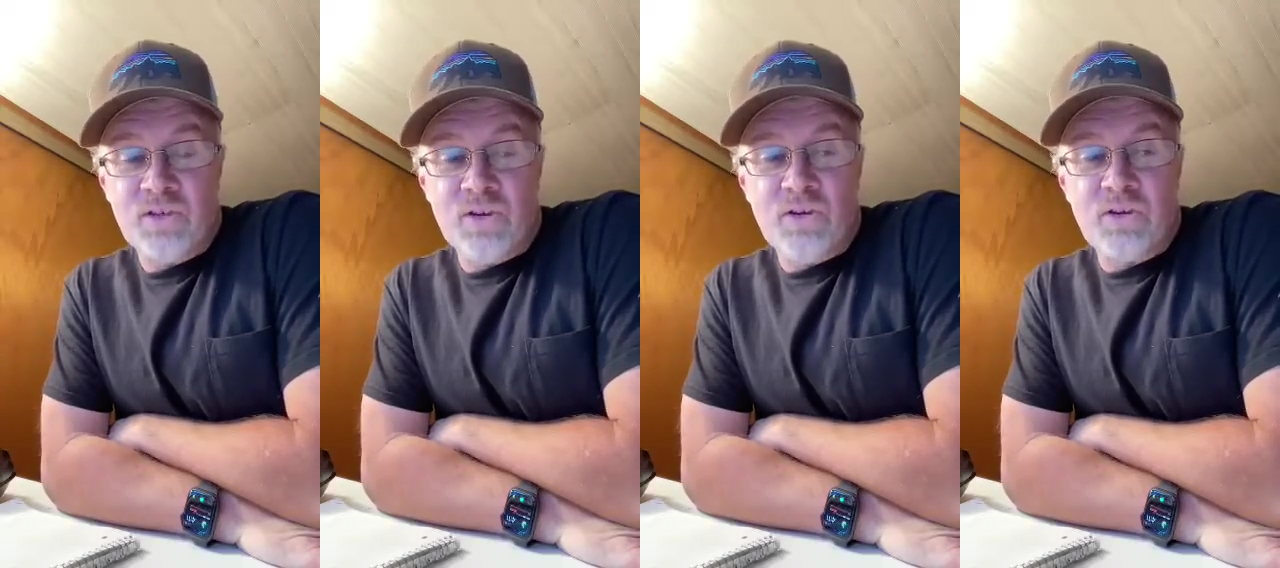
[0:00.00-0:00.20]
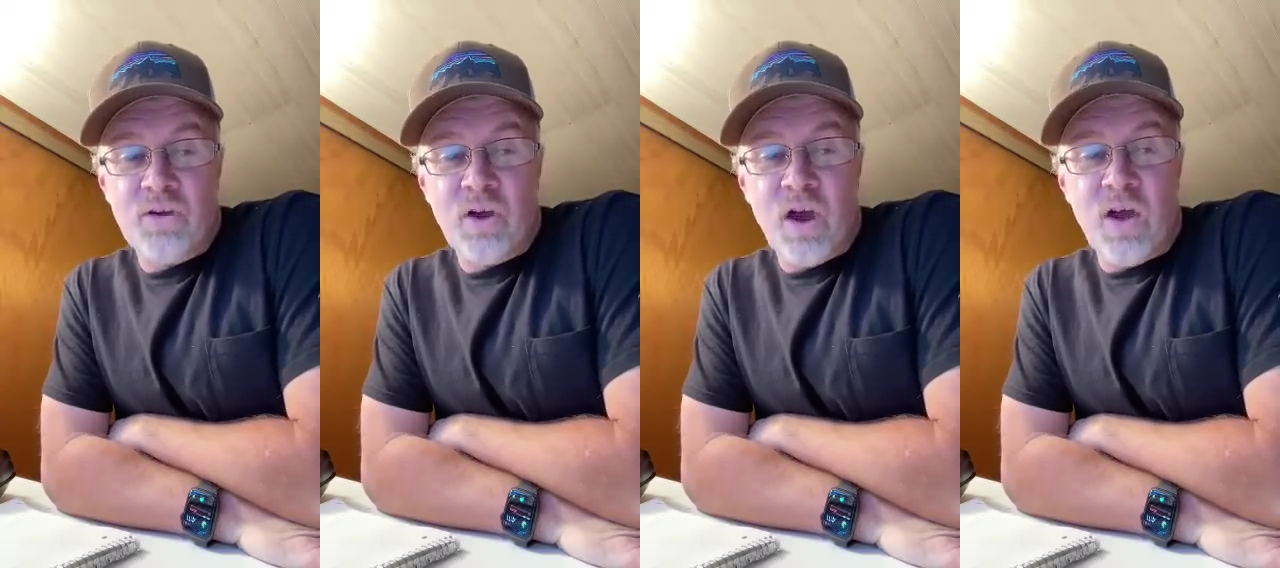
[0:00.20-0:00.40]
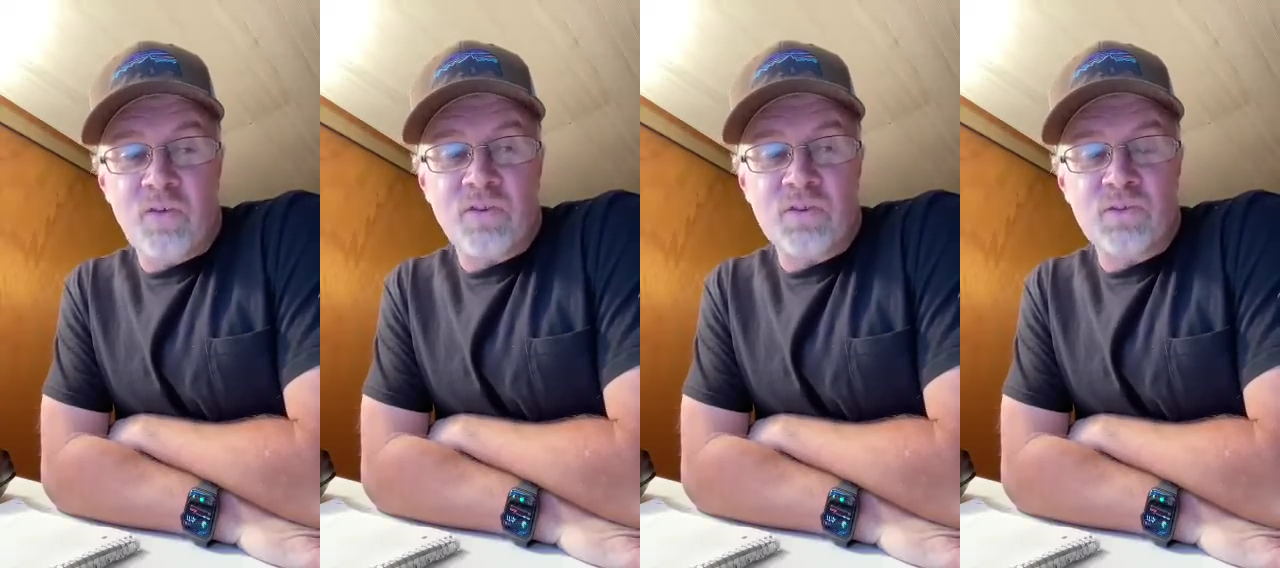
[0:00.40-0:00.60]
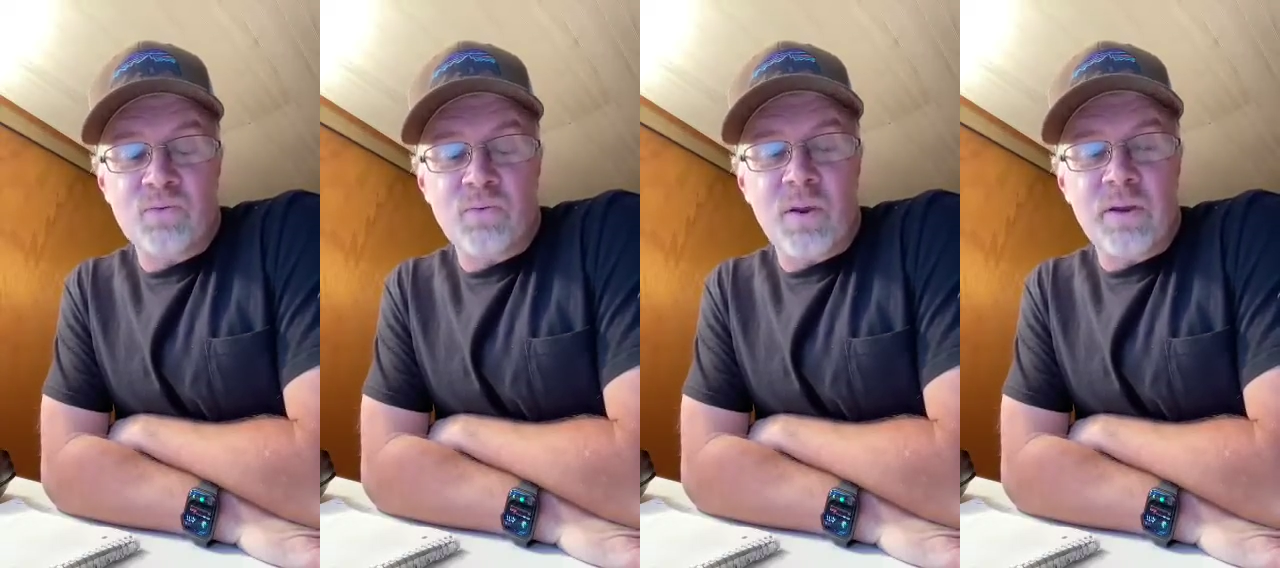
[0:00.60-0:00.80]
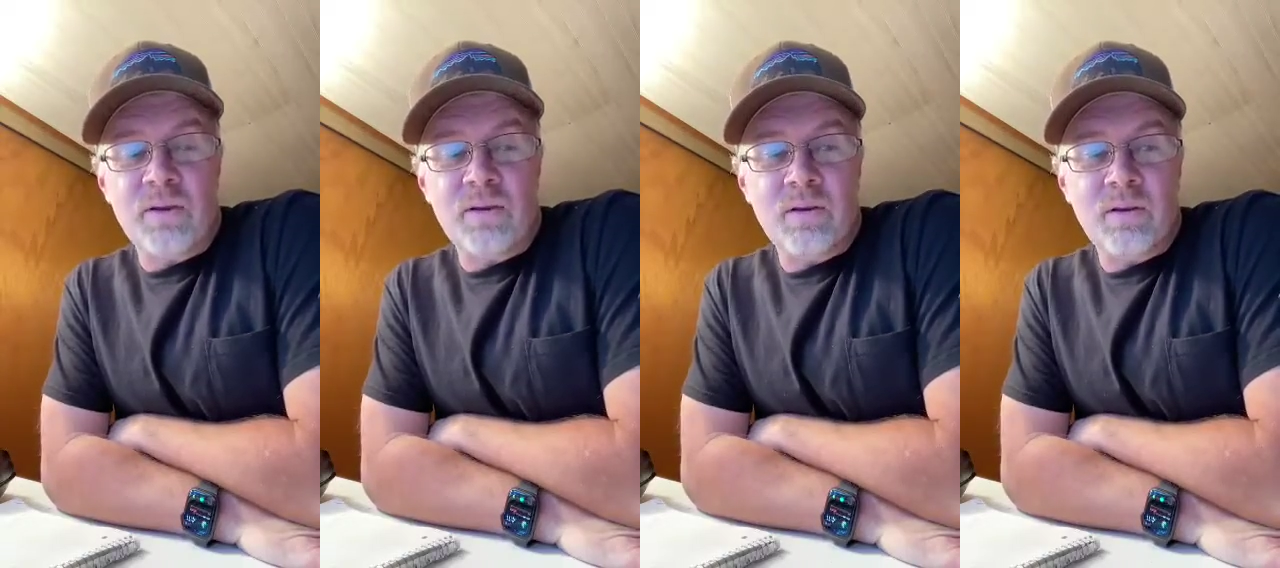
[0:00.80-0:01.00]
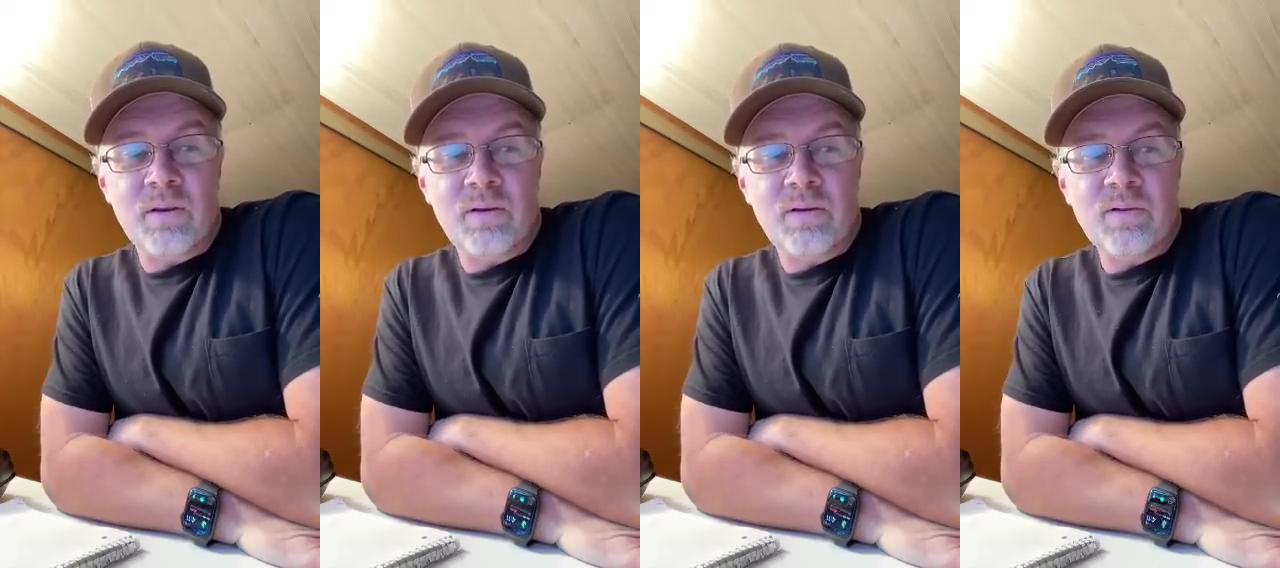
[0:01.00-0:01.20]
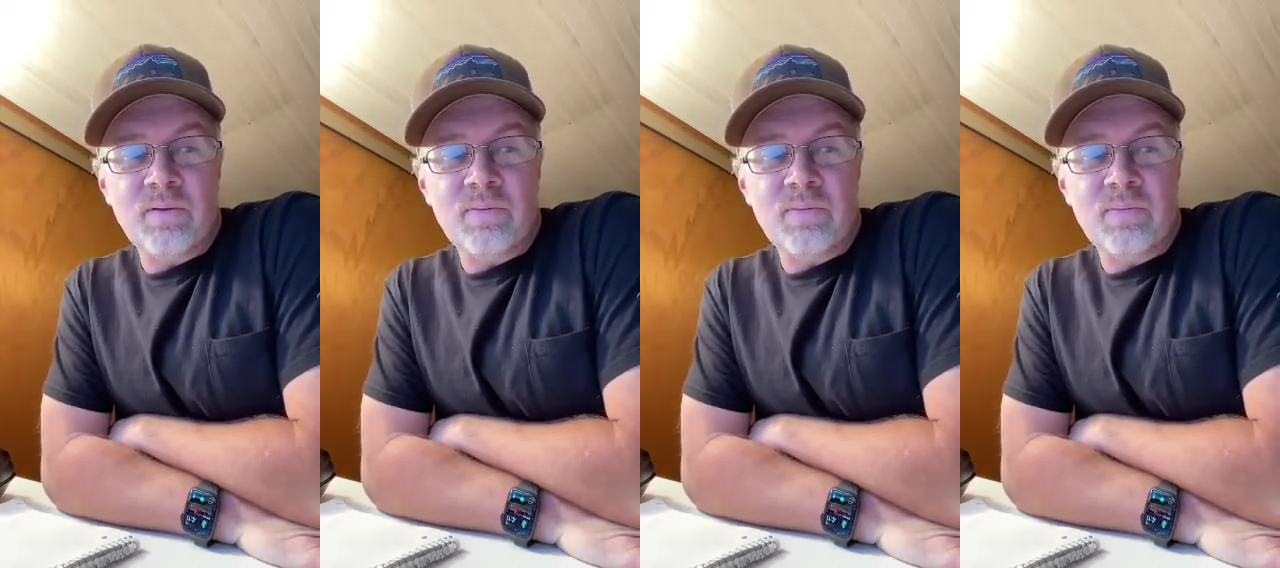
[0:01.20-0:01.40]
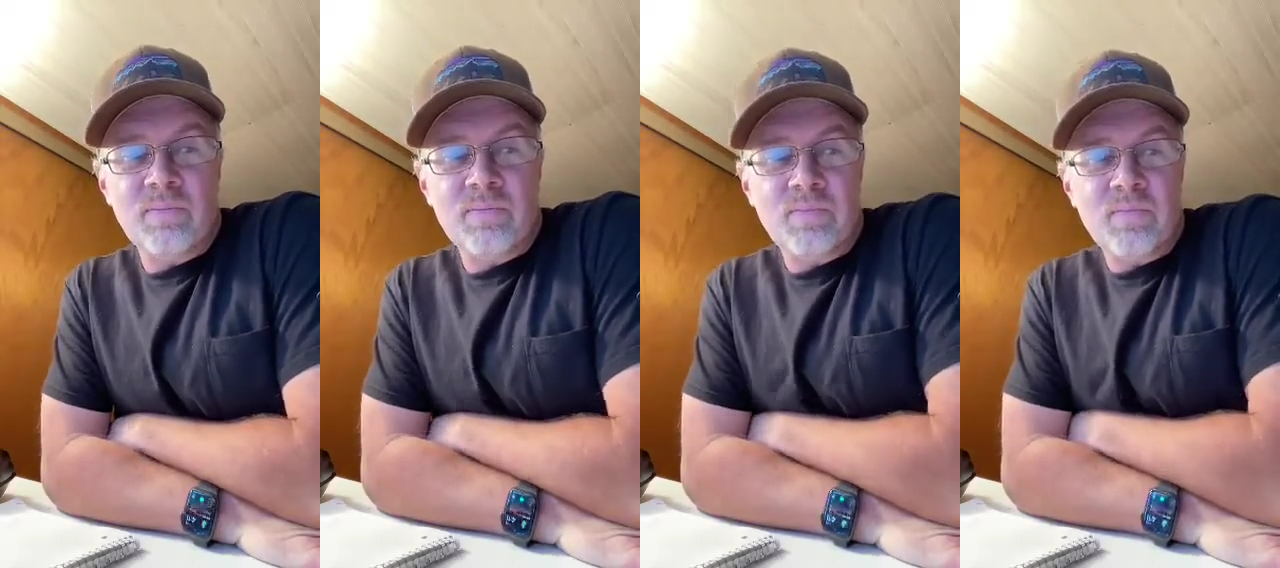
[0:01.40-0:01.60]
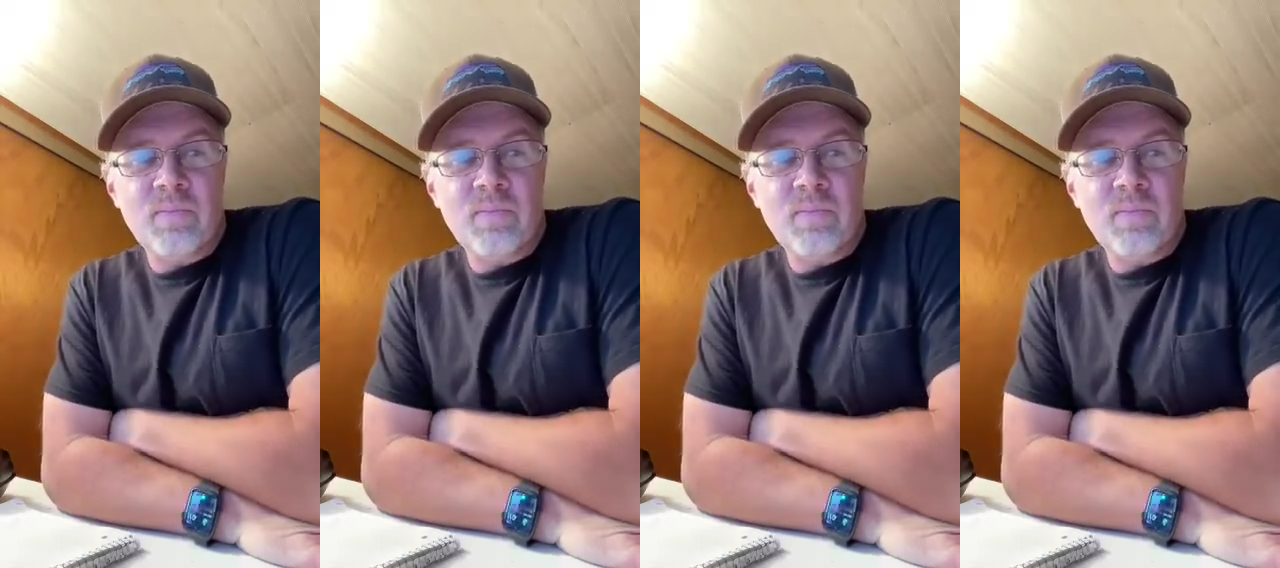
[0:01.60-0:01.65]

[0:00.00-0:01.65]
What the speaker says: No, I'll turn it back off. Off.